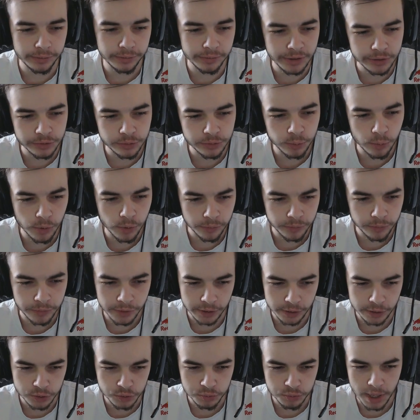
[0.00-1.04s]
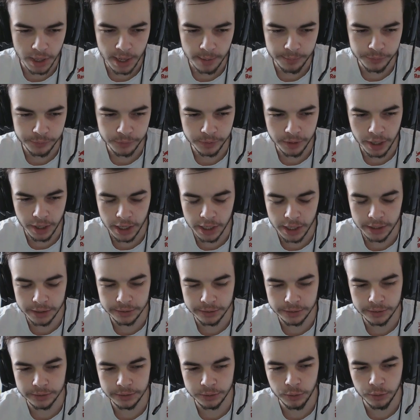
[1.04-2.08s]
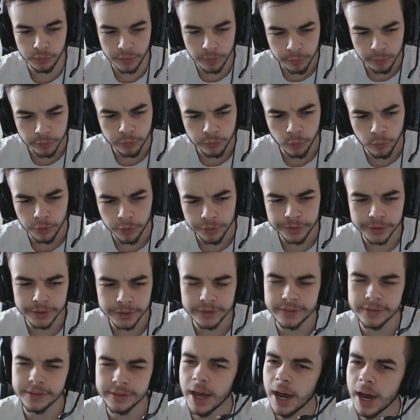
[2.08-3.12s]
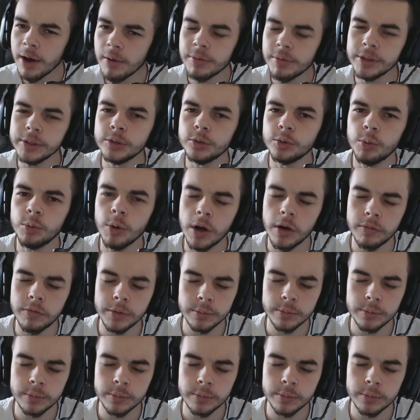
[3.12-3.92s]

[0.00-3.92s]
Advanced Warfare dropped on November 4th, and it's now the 12th.